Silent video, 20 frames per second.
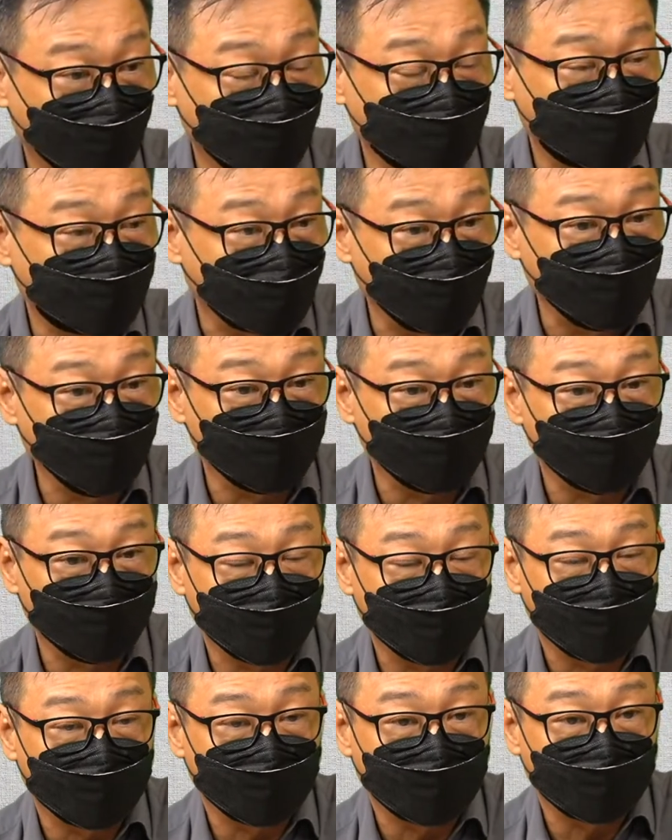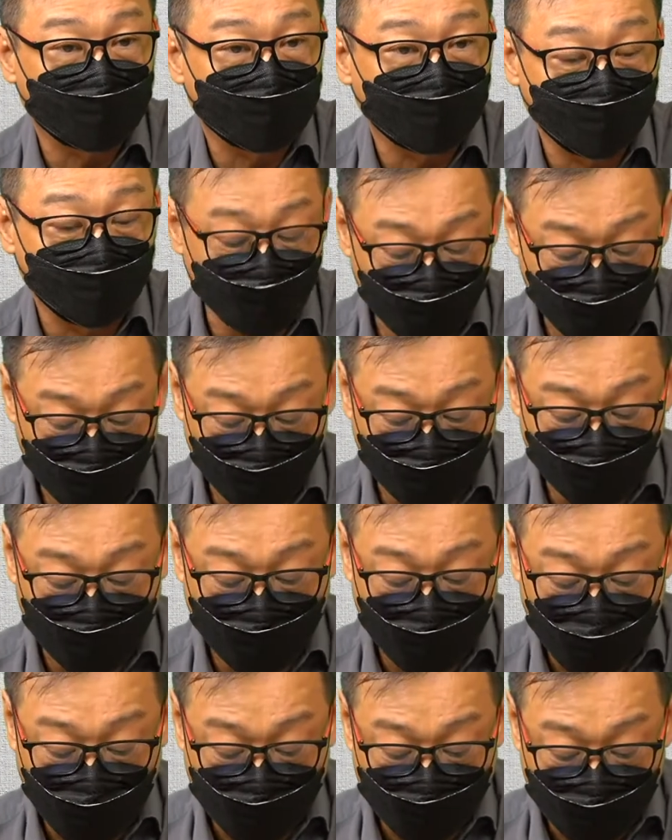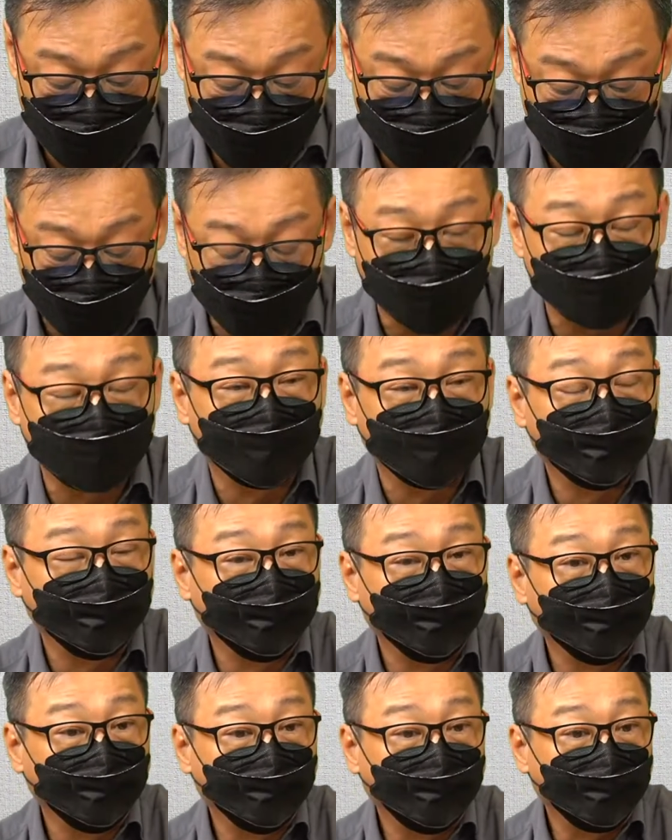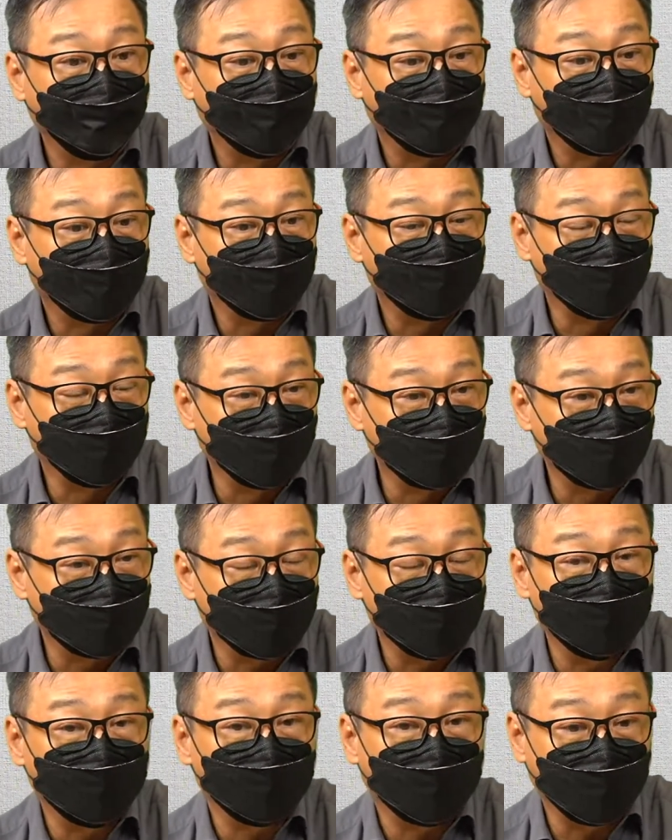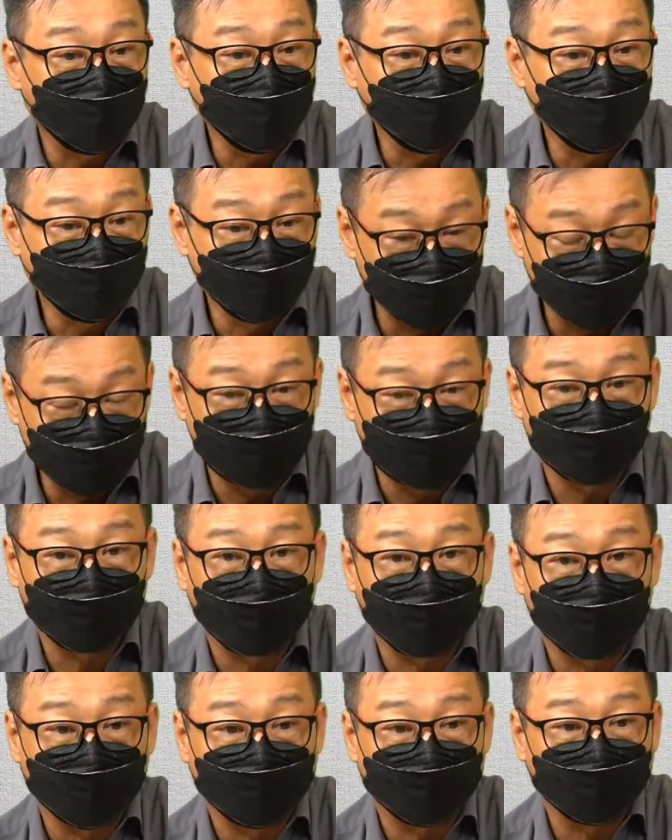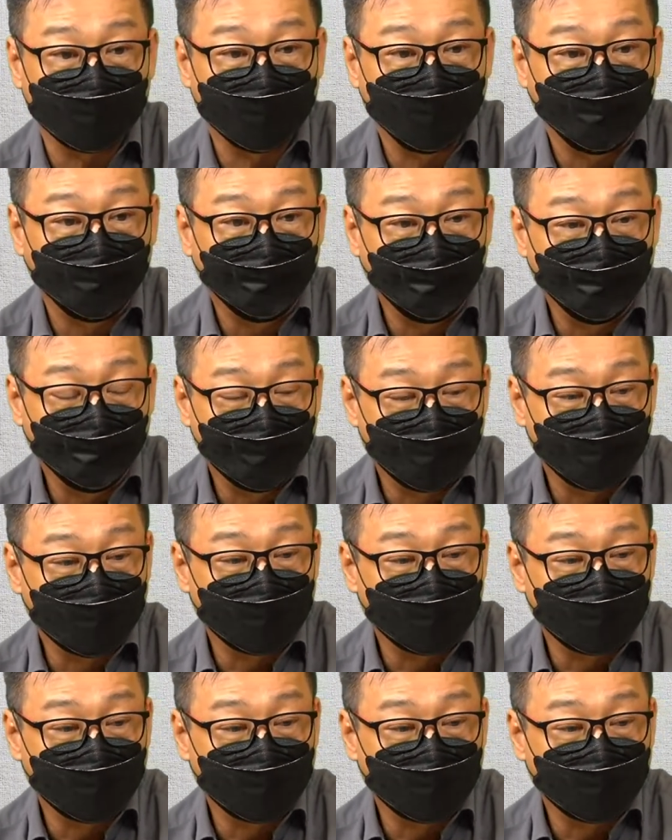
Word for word: this time uh, that we, we have that sort of uh, program by the Malaysian government. Right.